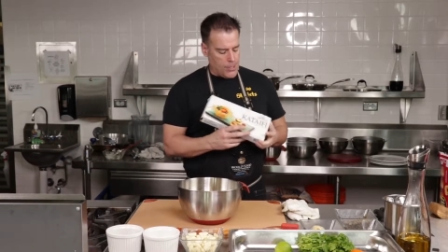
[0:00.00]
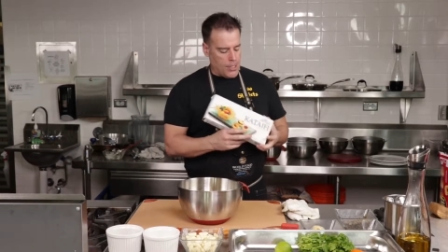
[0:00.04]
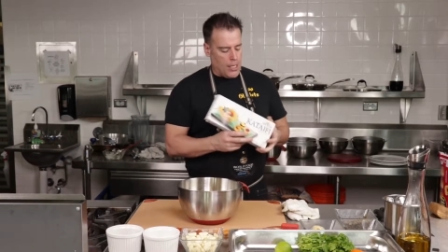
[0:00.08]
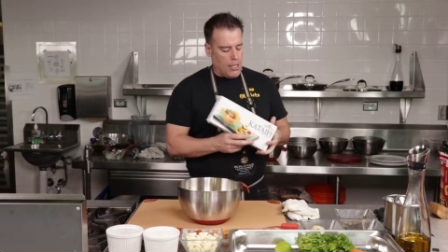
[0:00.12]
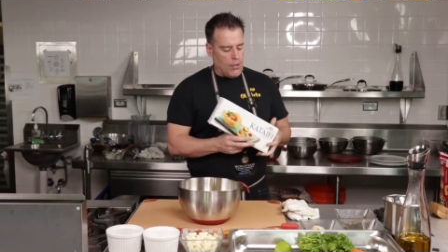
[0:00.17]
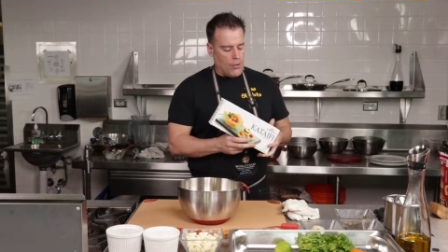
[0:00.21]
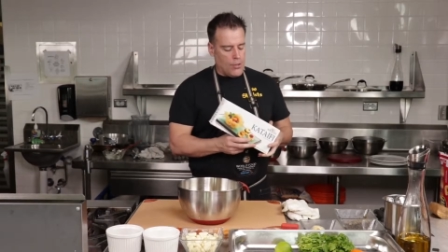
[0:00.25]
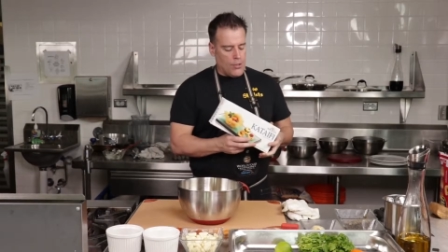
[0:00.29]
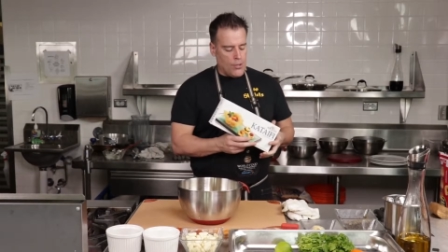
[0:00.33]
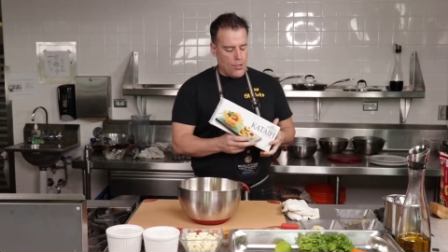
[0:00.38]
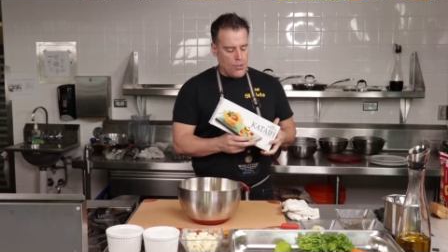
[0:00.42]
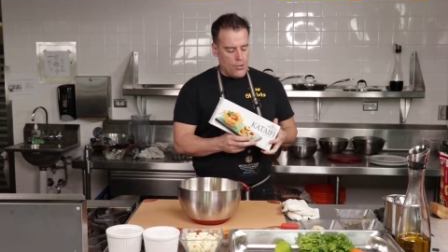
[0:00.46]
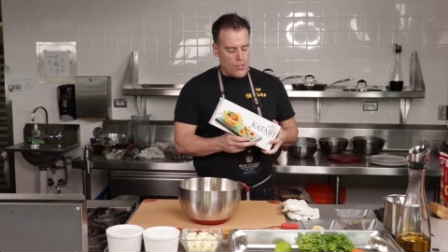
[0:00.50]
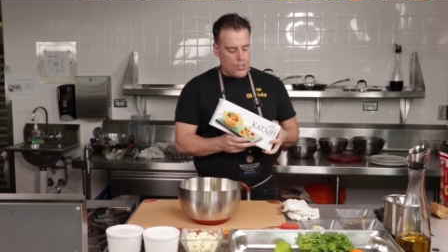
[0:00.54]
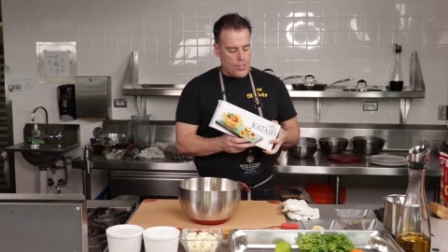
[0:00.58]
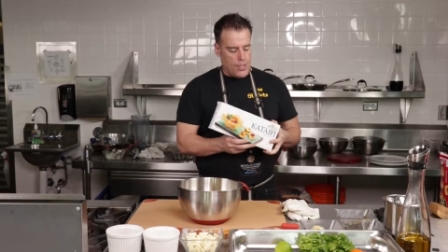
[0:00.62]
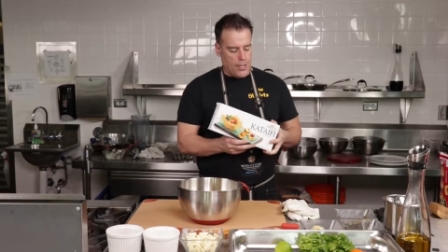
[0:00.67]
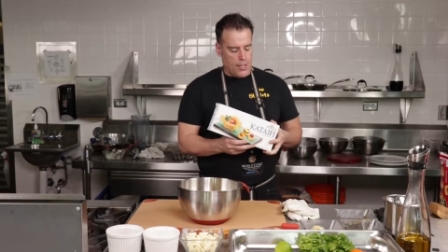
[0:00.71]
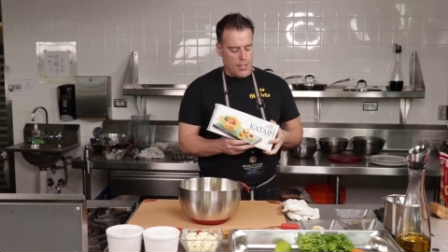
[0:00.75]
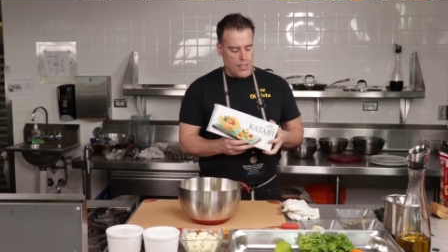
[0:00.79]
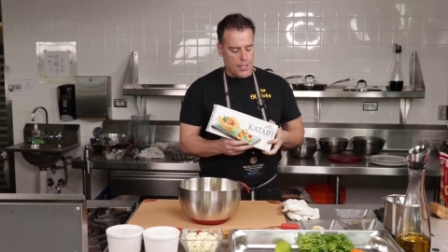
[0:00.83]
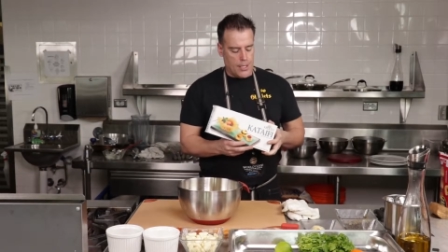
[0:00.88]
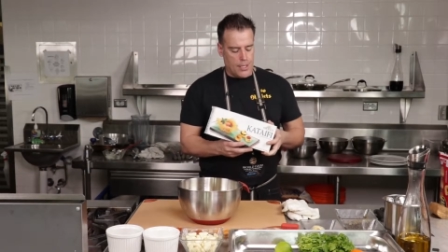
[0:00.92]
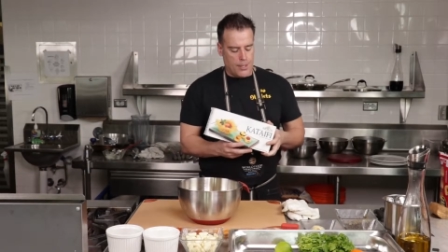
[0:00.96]
was introduced
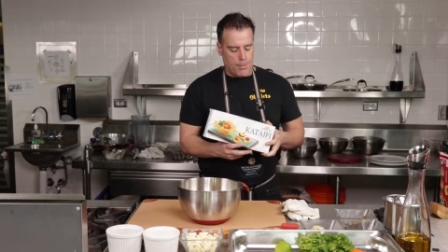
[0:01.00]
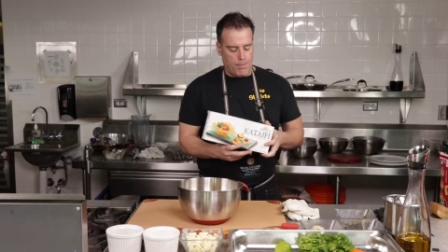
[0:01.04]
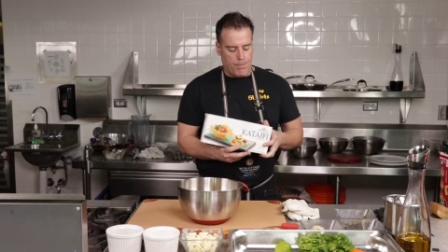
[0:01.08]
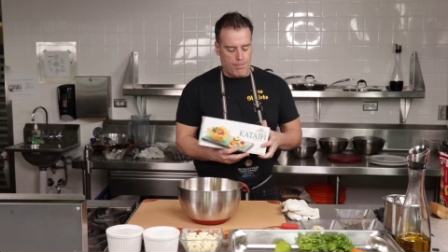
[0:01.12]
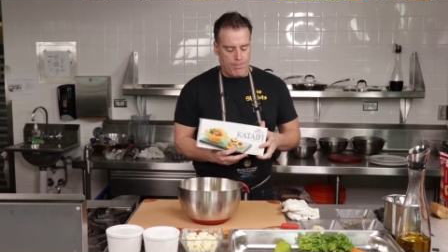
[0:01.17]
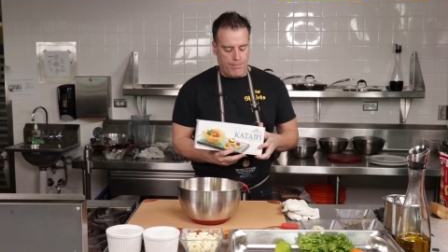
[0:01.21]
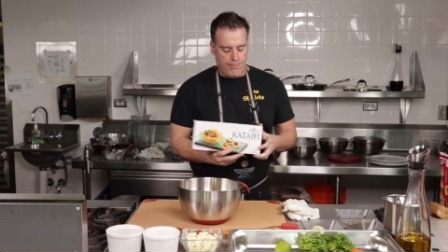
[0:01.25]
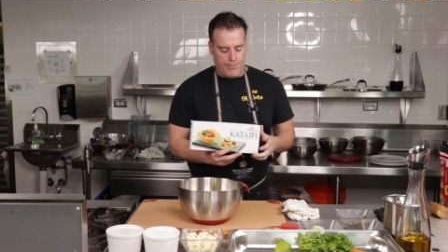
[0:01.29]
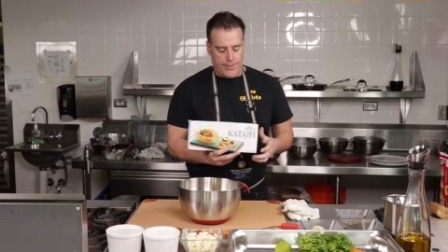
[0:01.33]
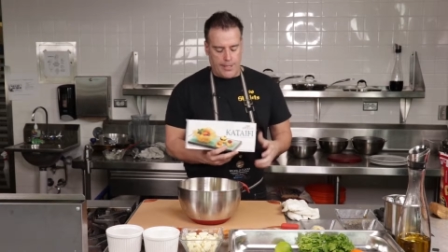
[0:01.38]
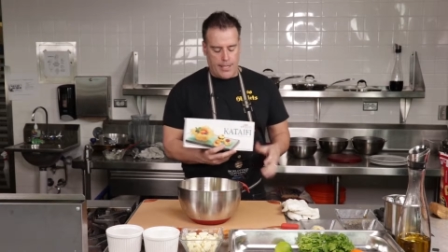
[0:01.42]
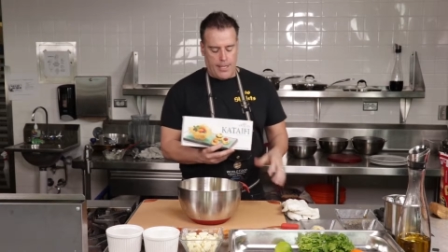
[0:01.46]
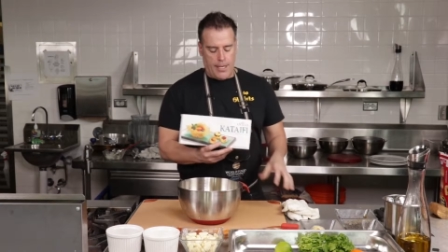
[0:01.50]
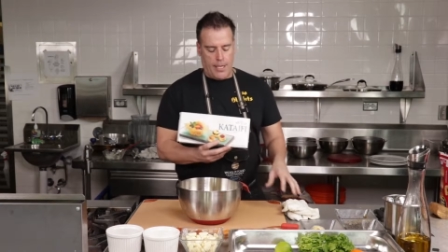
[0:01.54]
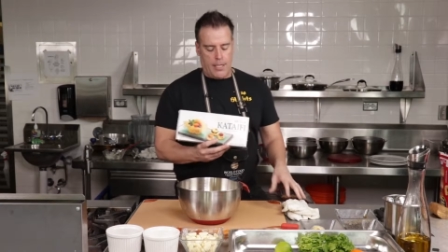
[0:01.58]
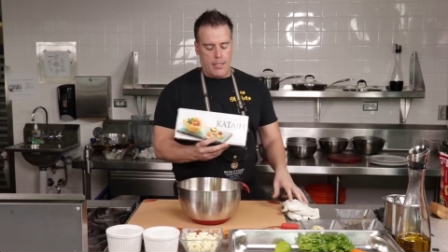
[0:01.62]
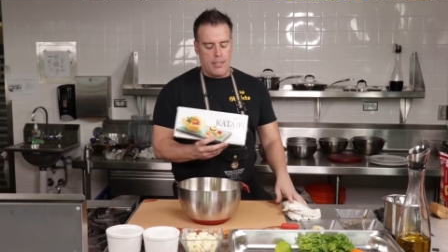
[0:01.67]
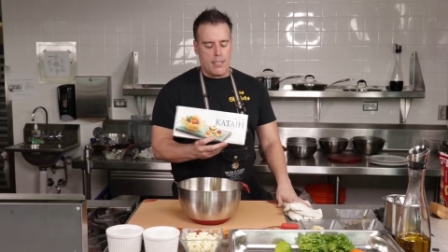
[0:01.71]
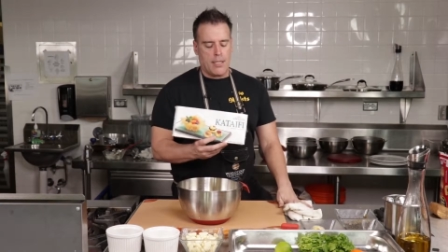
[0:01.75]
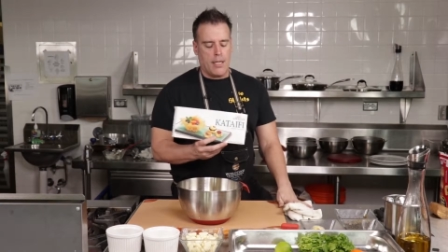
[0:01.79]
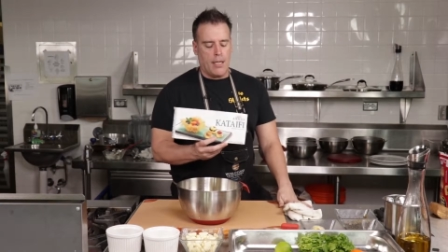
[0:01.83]
to this, let's